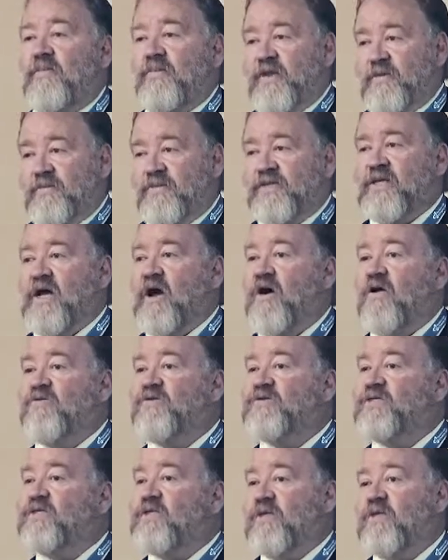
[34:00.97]

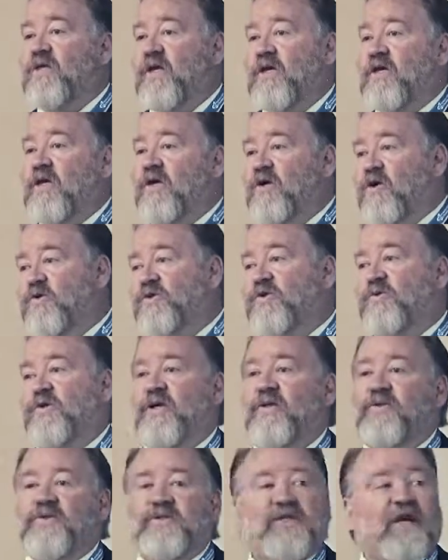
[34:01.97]
themselves, that they can go to
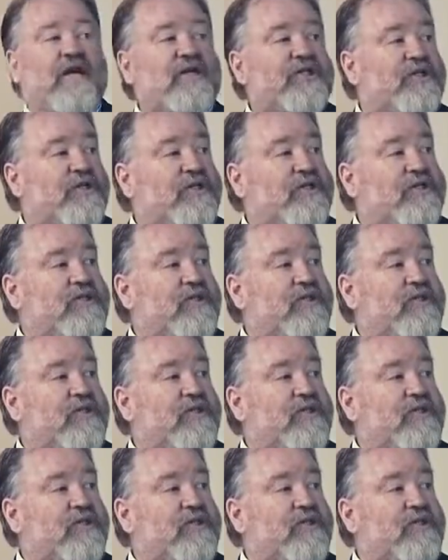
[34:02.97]
another section.